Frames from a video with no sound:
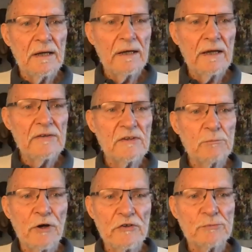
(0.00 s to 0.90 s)
Is it
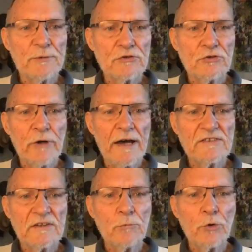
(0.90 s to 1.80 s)
possible to
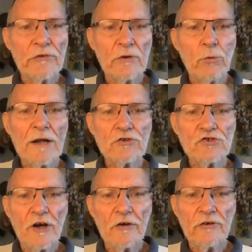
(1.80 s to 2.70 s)
write in more than one
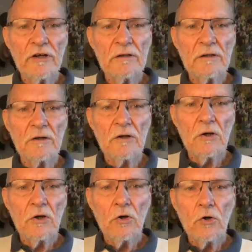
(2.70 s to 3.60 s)
genre,
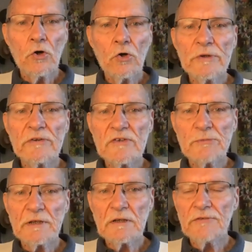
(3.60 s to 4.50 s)
or would this
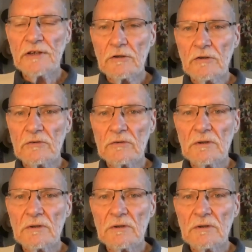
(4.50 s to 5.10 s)
be difficult?